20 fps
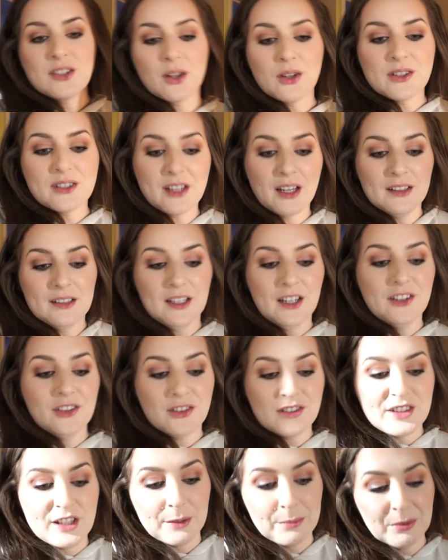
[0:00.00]
So Sundays
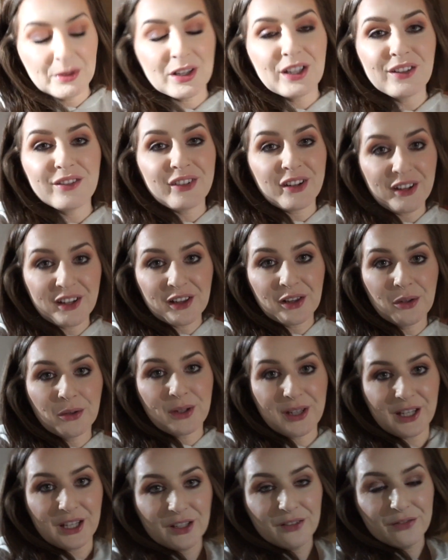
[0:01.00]
are typically very low
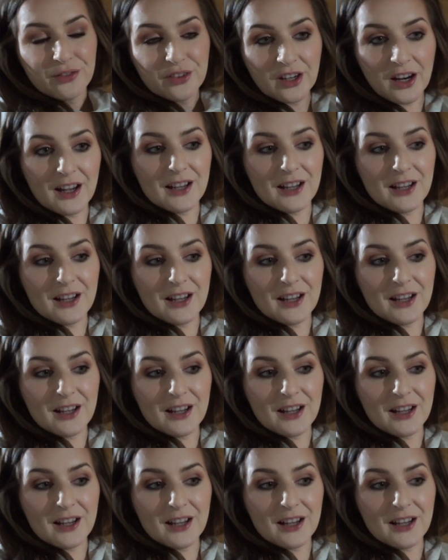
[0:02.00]
key for